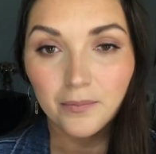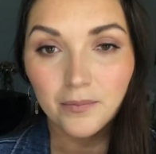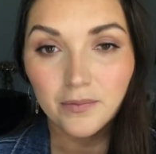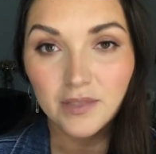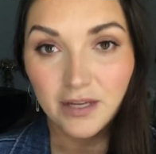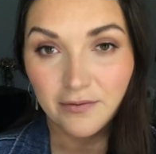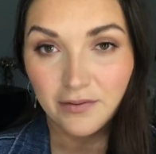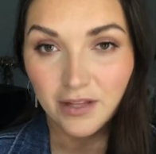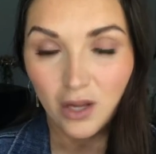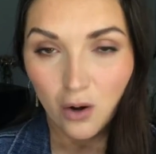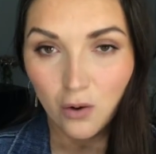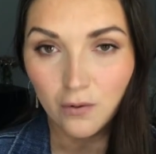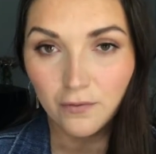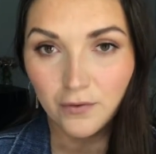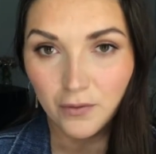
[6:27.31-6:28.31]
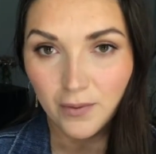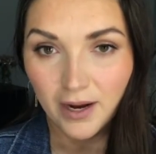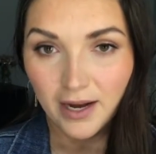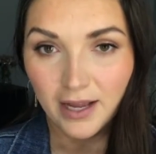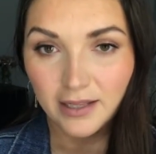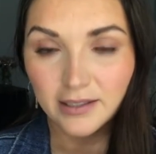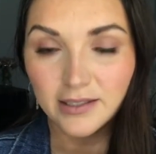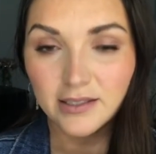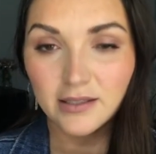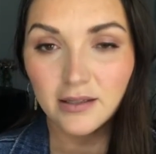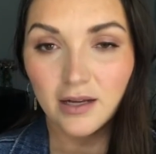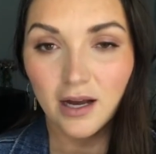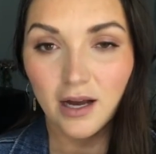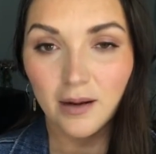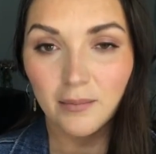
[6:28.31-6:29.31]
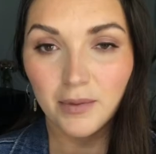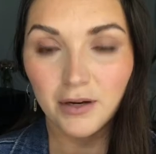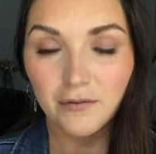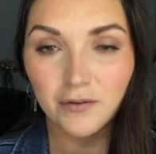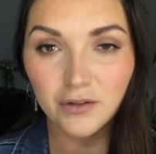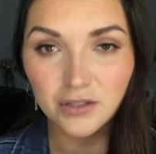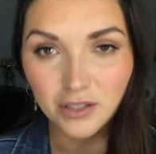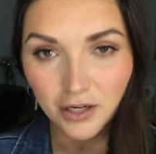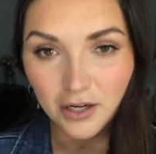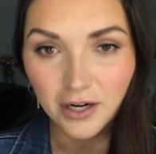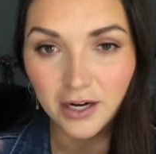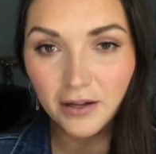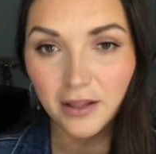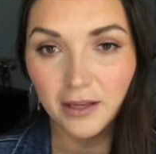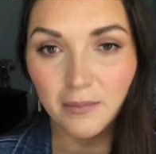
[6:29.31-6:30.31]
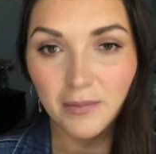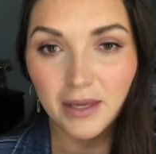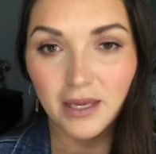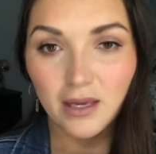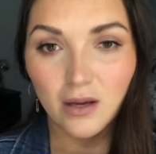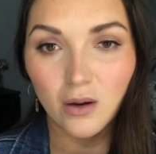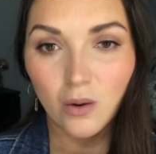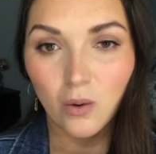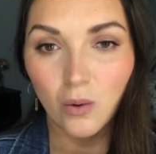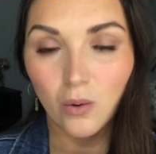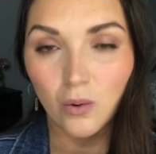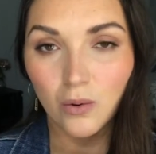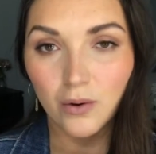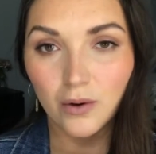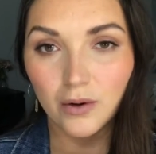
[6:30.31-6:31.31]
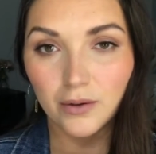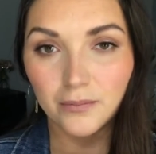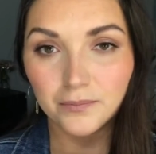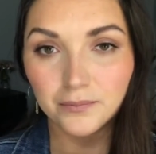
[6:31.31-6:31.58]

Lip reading: definitely Oak for redheads. But if you're darker hair like me or